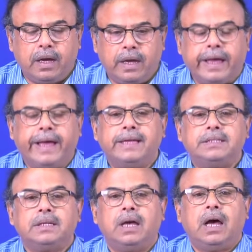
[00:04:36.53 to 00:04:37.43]

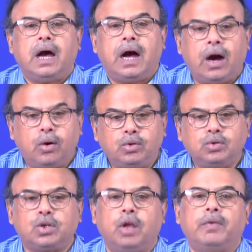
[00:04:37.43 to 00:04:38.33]
as how to
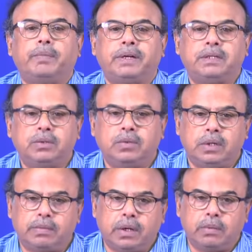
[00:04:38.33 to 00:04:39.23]
solve a
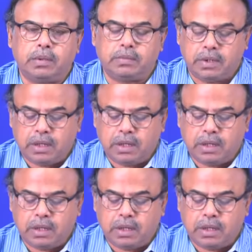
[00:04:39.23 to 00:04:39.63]
particular problem.